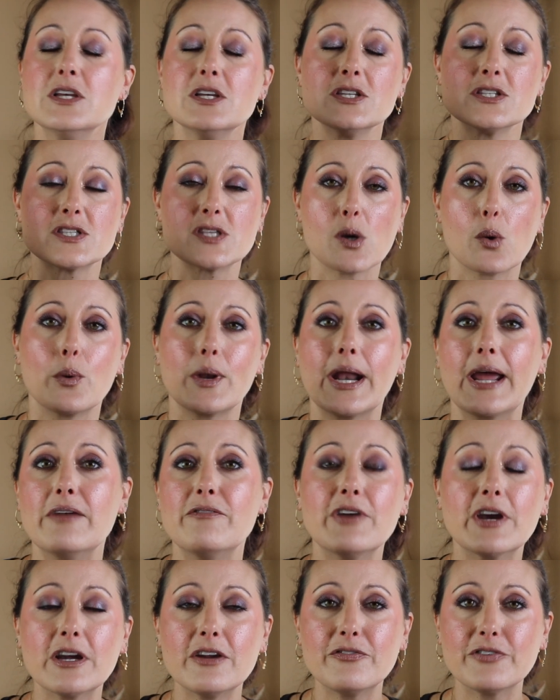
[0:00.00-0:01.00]
So when I
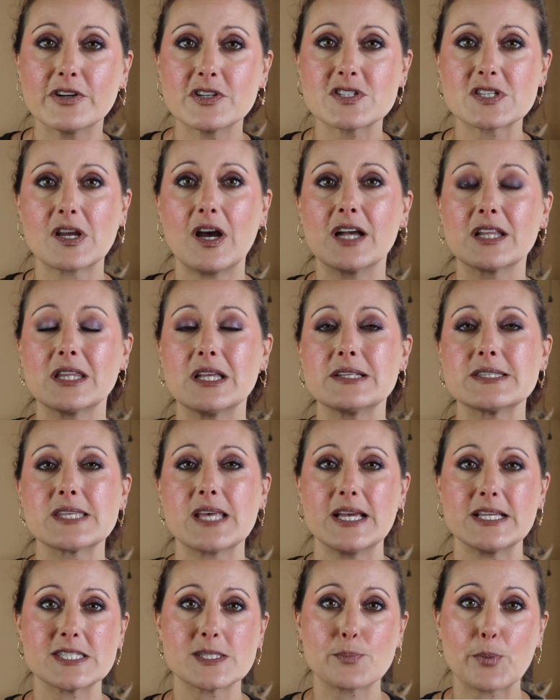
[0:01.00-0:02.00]
very first got this,
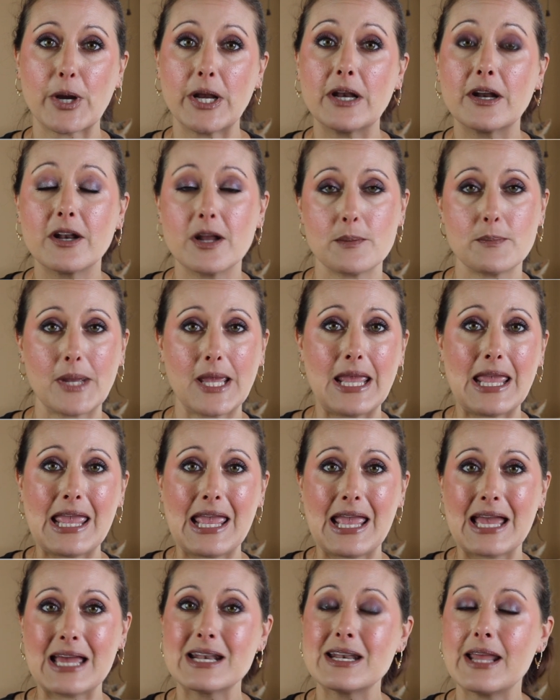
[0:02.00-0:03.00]
I sprayed it on my
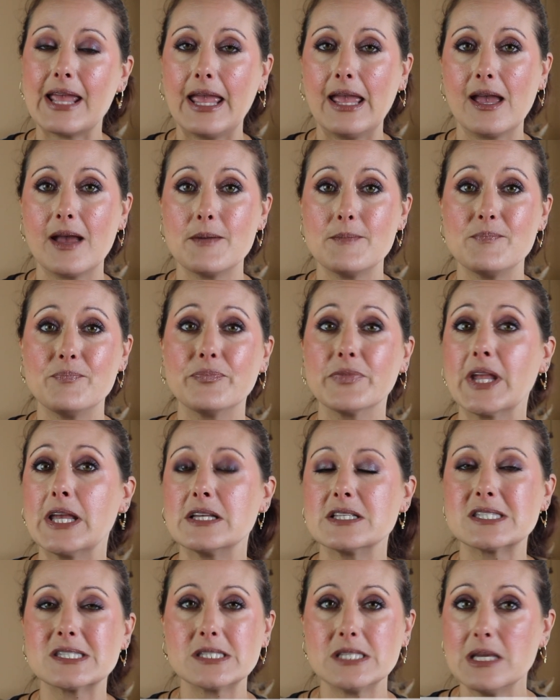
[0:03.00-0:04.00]
hand and
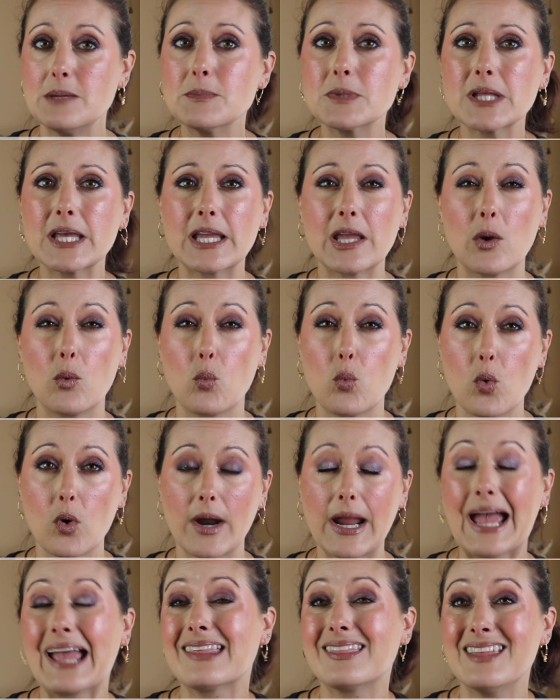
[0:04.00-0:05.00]
it seemed like it
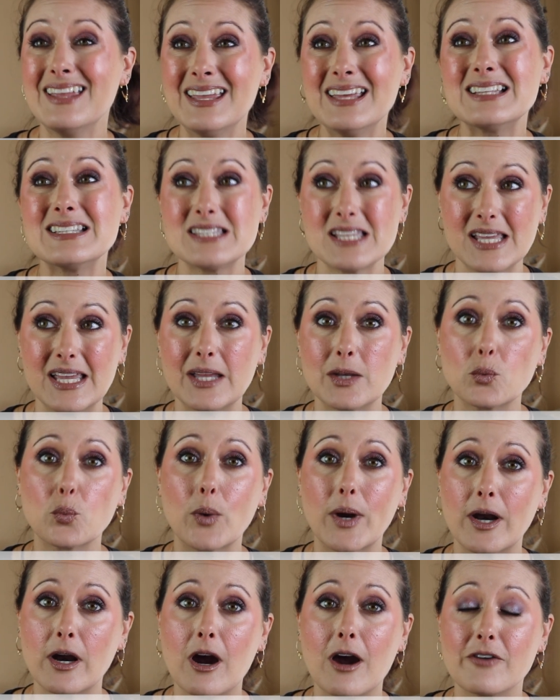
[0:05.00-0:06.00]
wore, I think it did
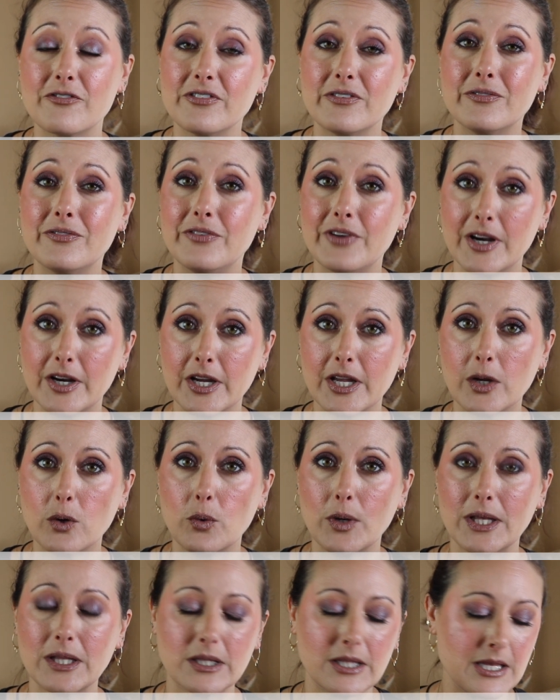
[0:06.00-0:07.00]
wear off very
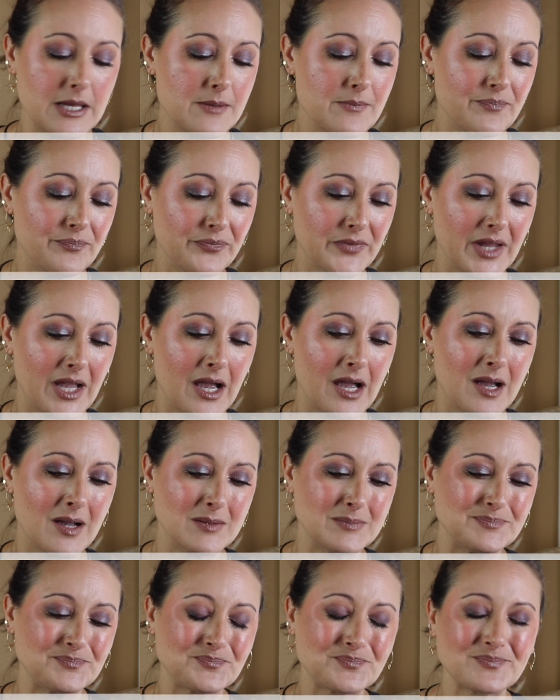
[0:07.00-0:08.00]
quickly.
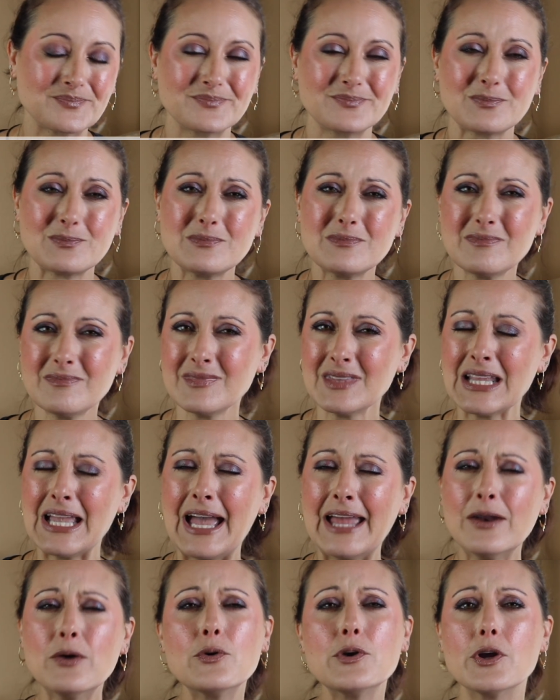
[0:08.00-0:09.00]
Um,
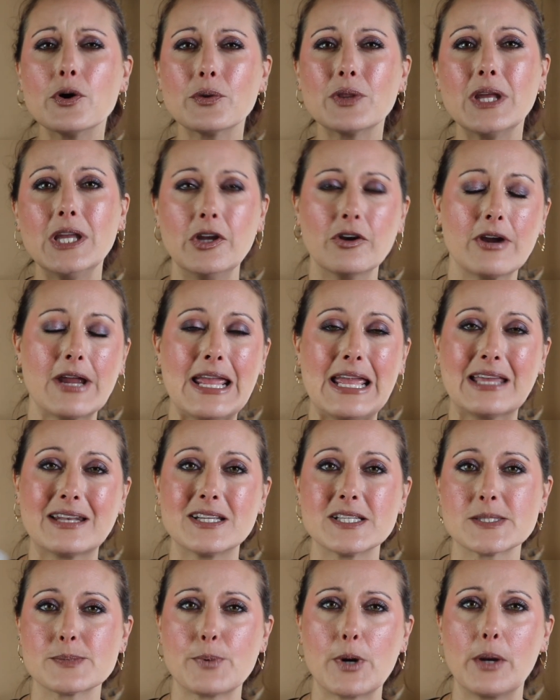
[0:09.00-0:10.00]
I don't know that your hand
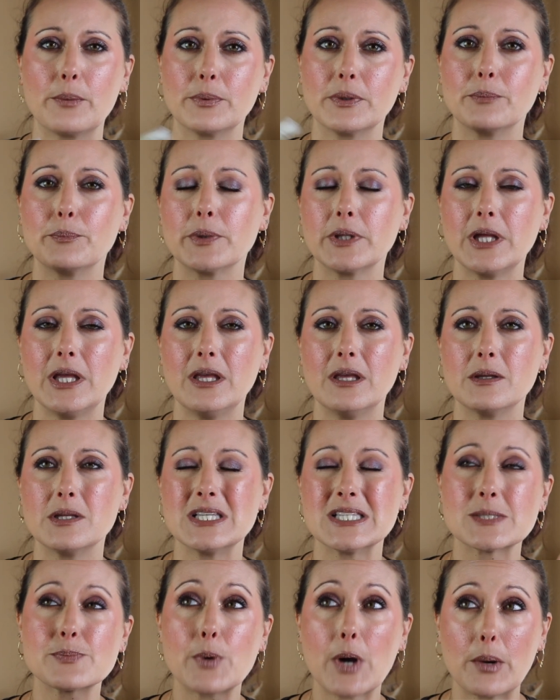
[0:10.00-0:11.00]
is probably
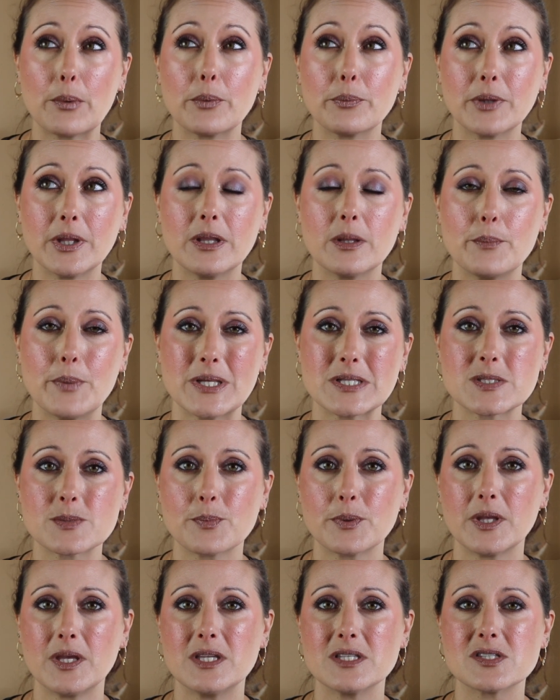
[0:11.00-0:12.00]
is probably the
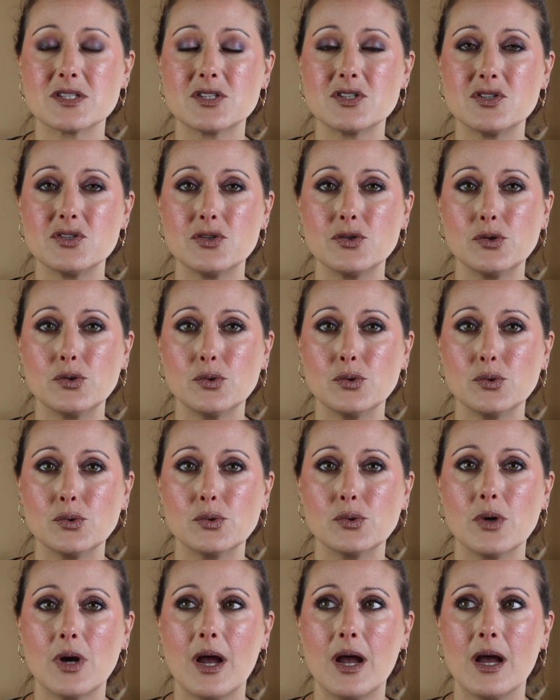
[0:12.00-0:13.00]
best place
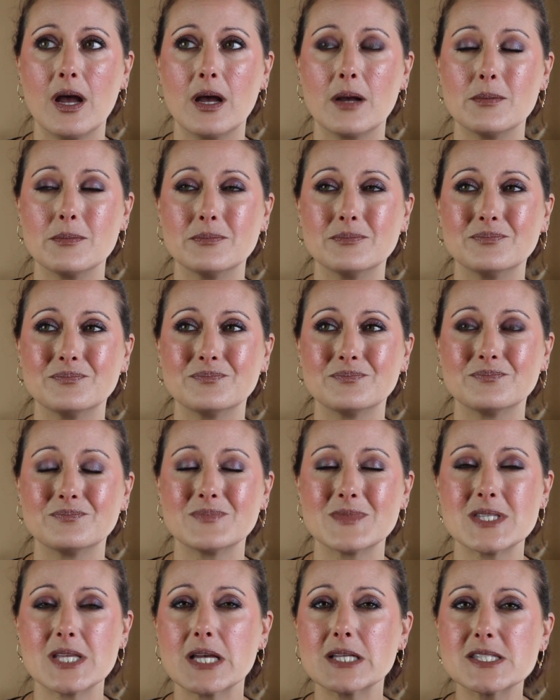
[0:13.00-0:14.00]
to um,
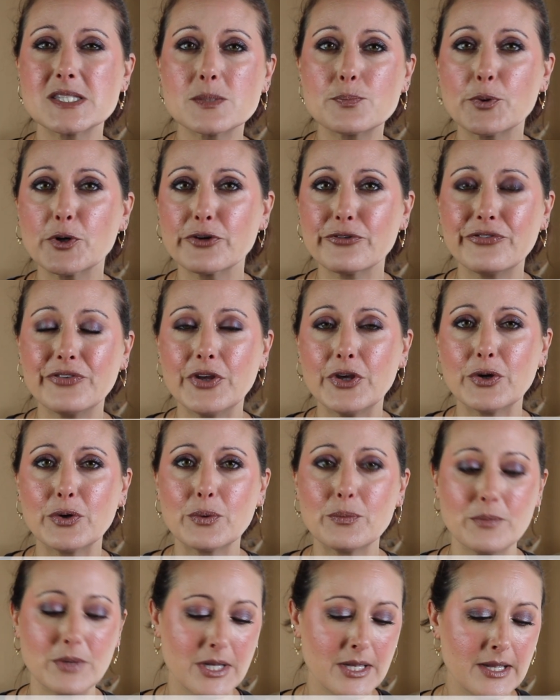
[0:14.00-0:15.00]
test
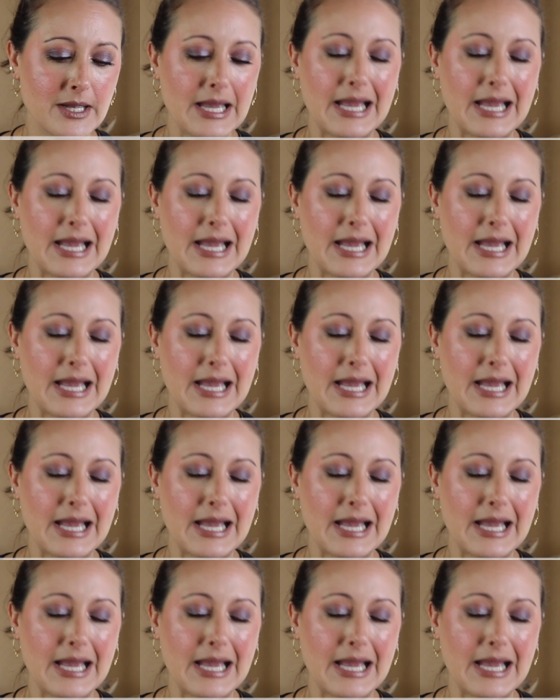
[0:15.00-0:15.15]
perfume.